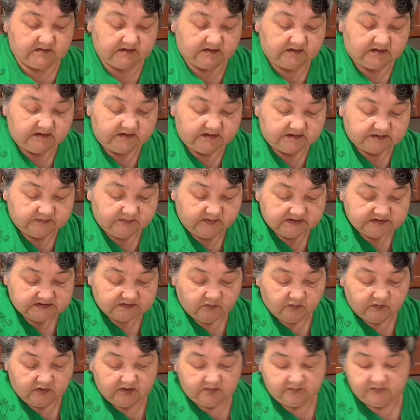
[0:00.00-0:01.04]
it depends how
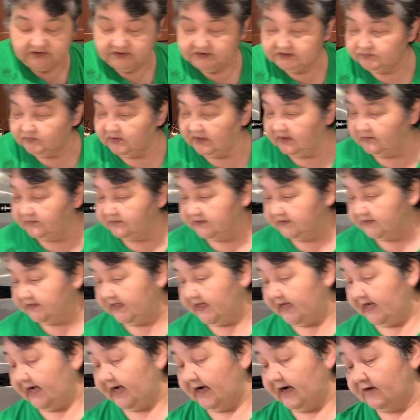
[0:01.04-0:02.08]
warm it is. Probably an
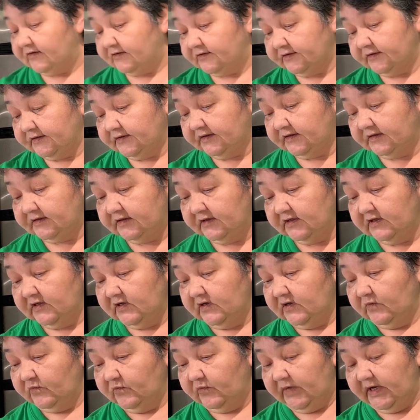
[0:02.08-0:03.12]
hour,
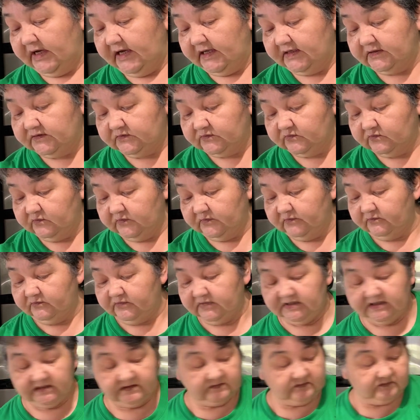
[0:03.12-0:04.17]
but
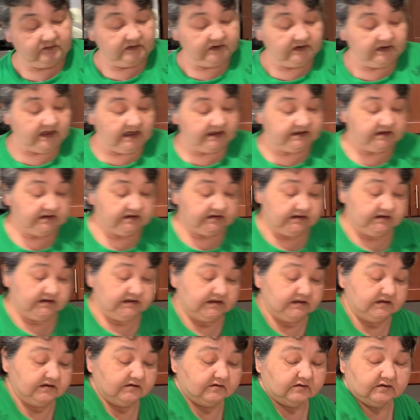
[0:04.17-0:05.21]
we're lucky.
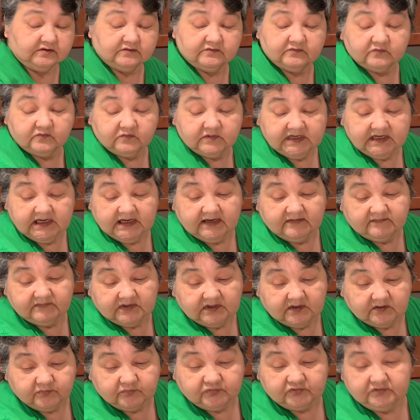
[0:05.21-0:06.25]
Here we have
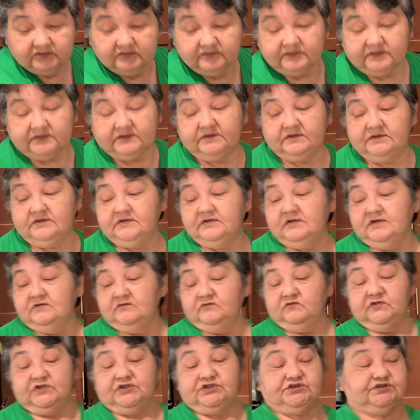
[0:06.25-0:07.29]
a proofer,
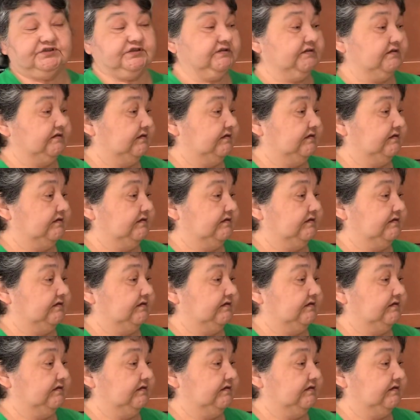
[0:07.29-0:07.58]
which